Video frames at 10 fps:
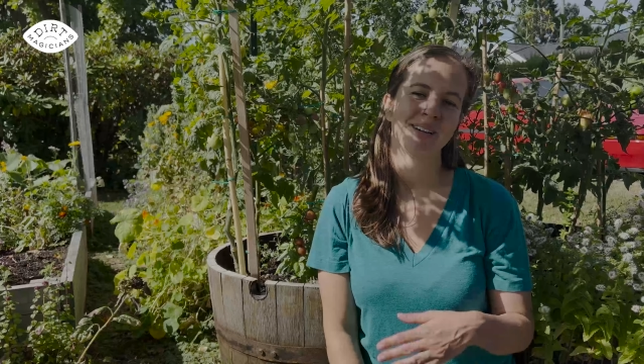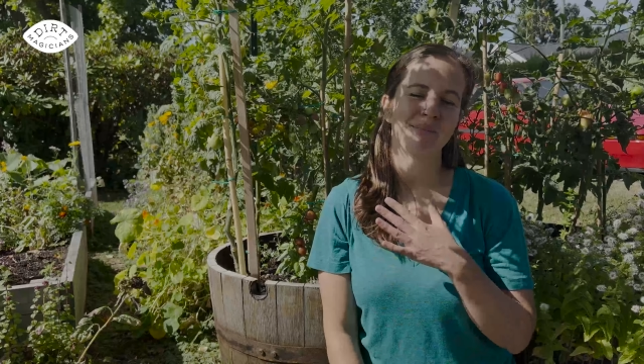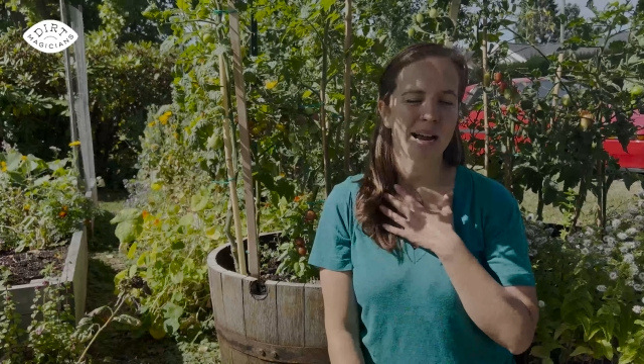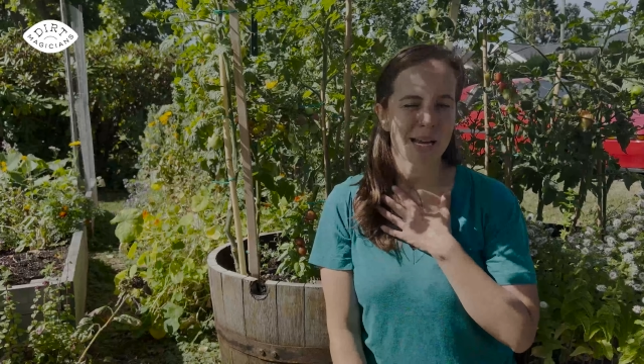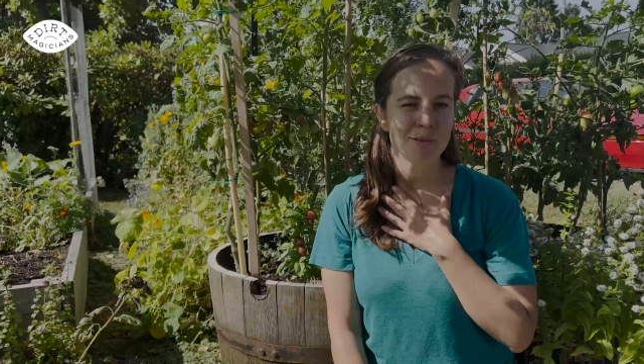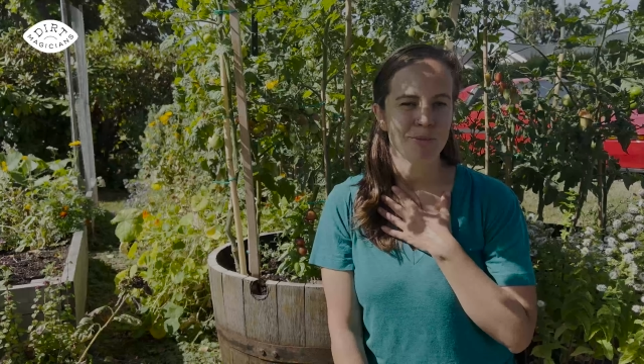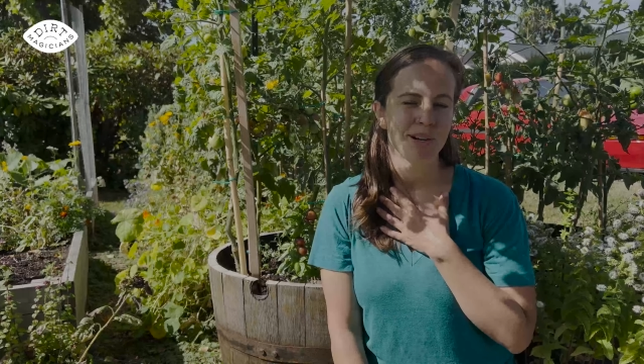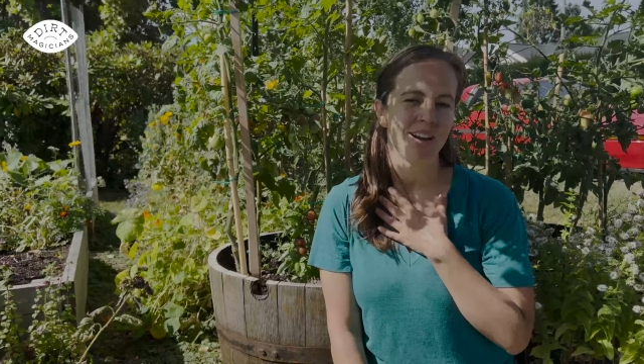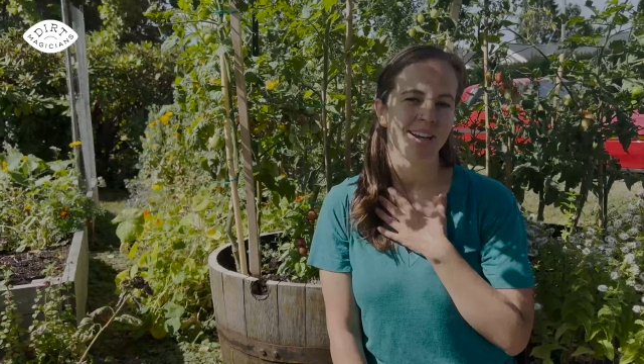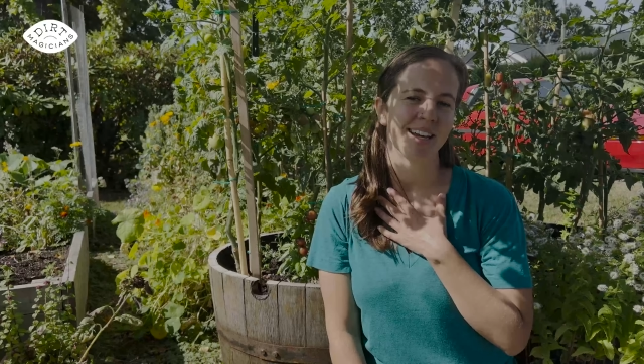My name is
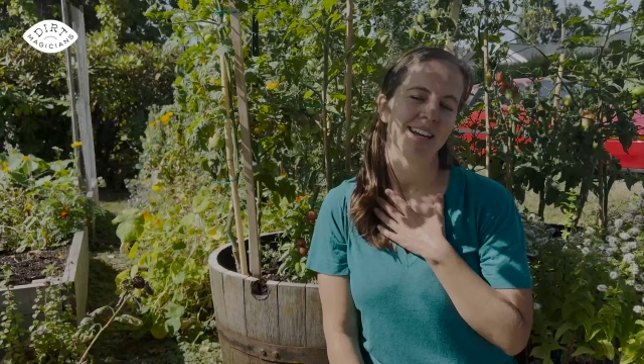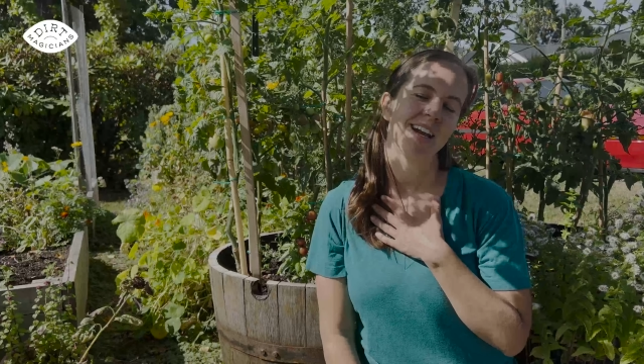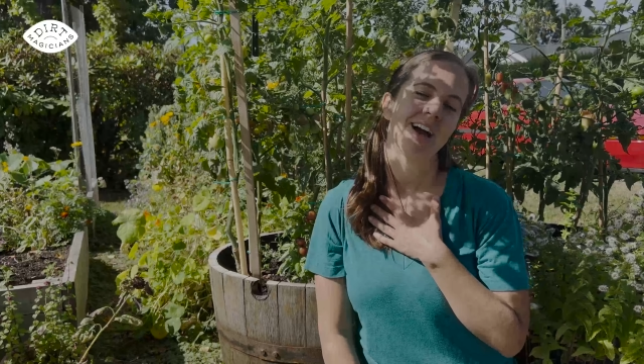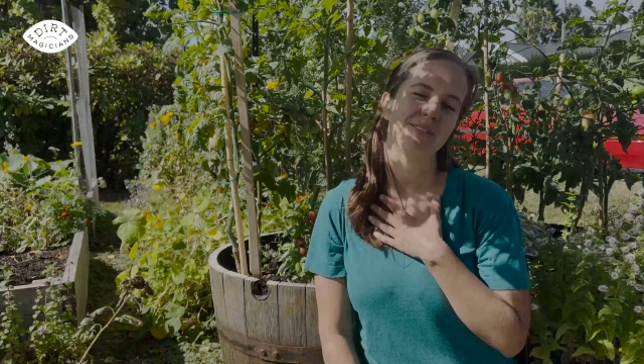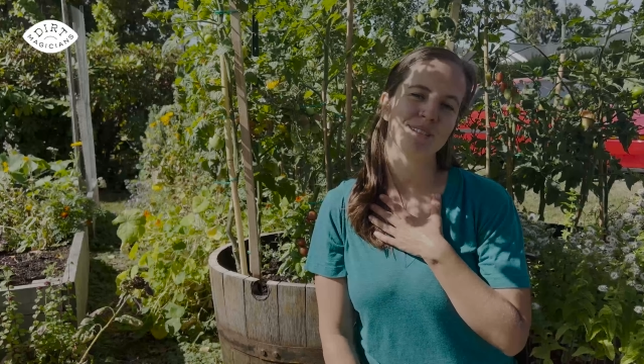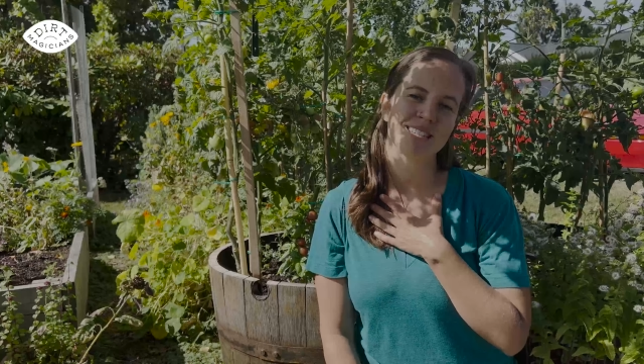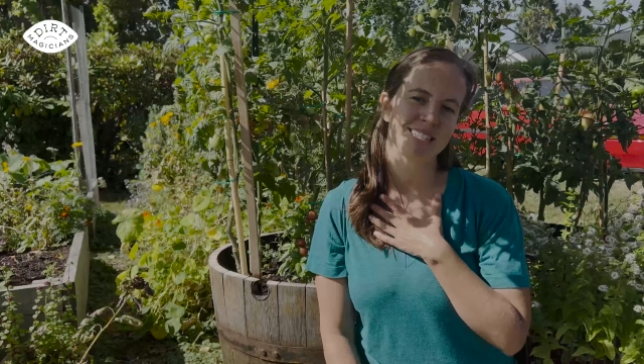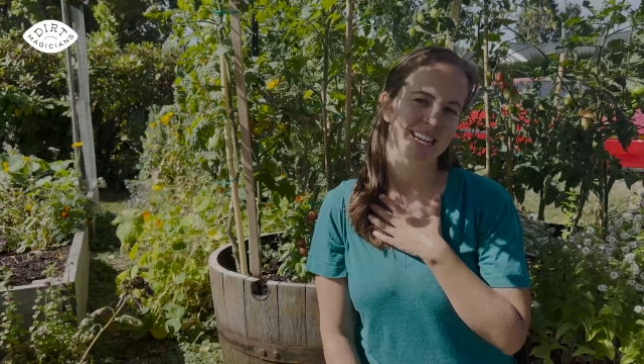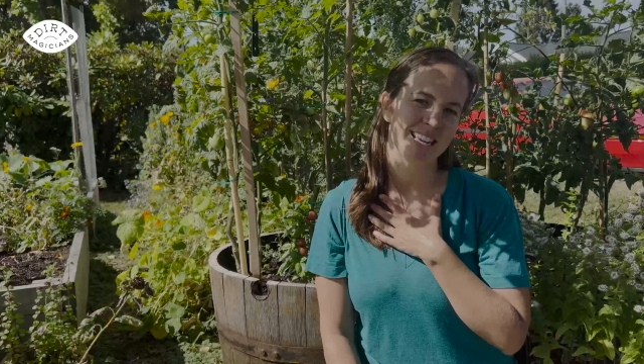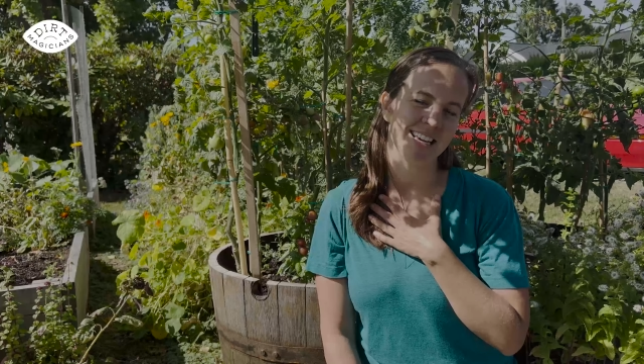Brianna. I've been
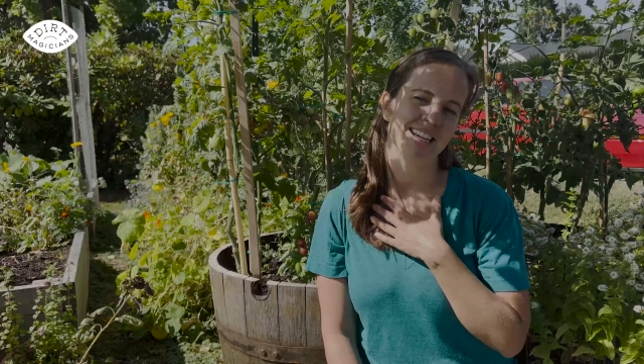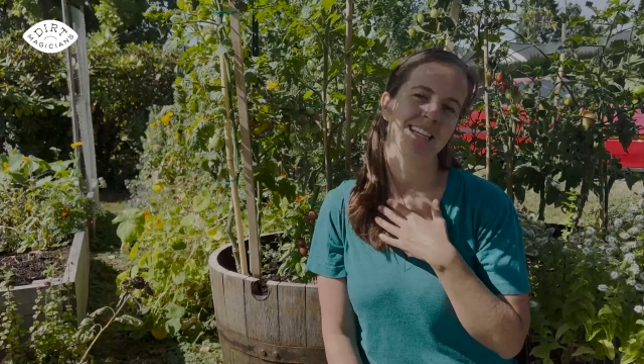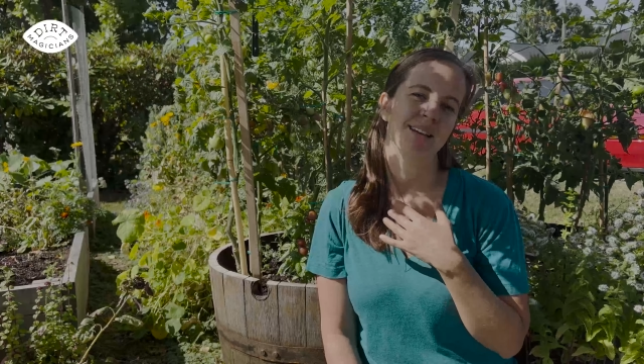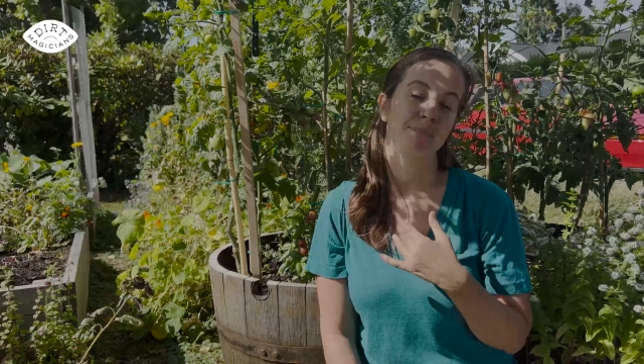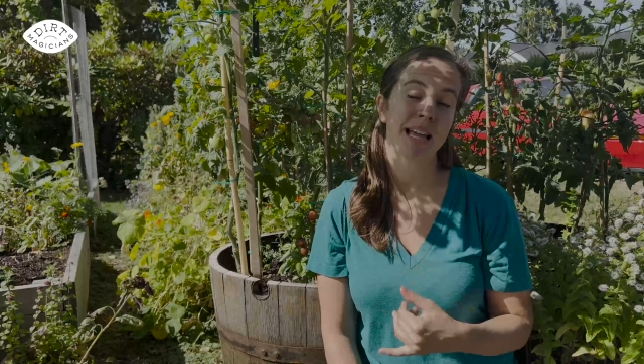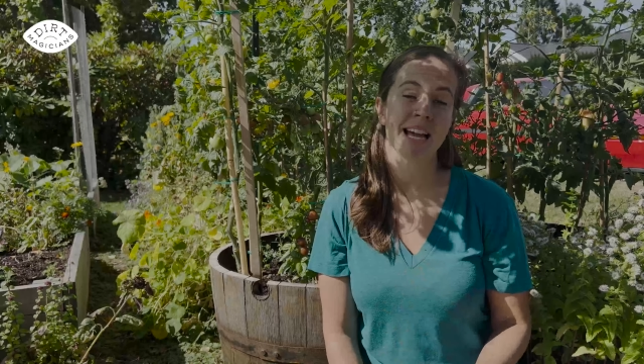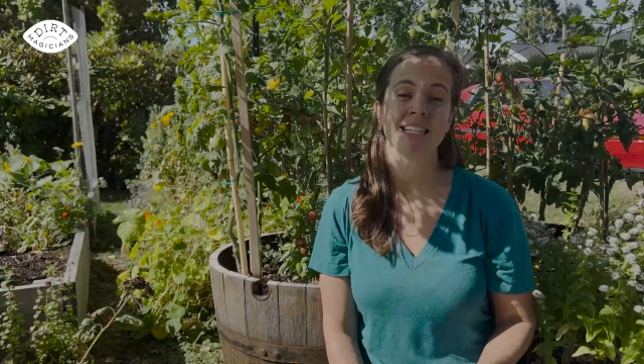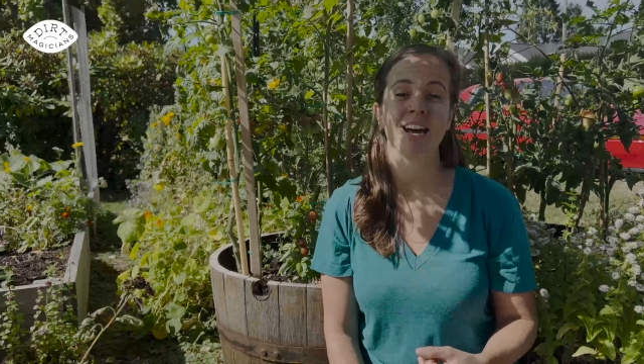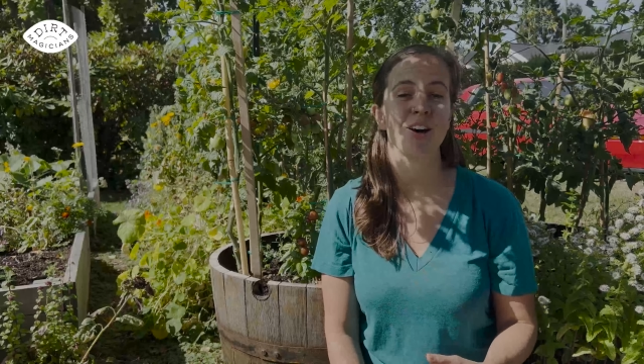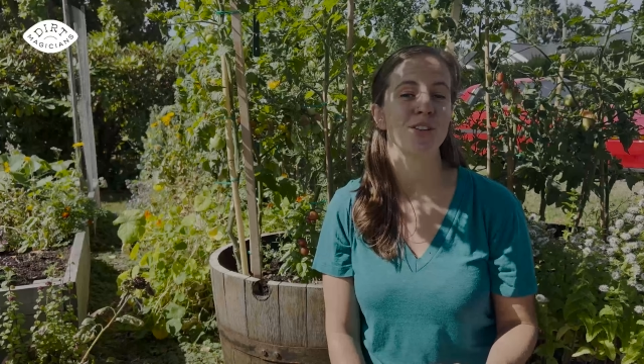studying
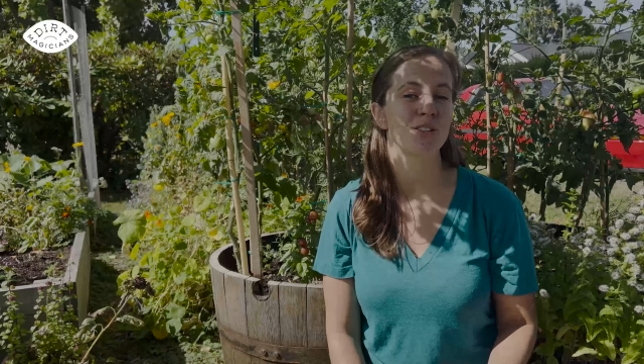plant health,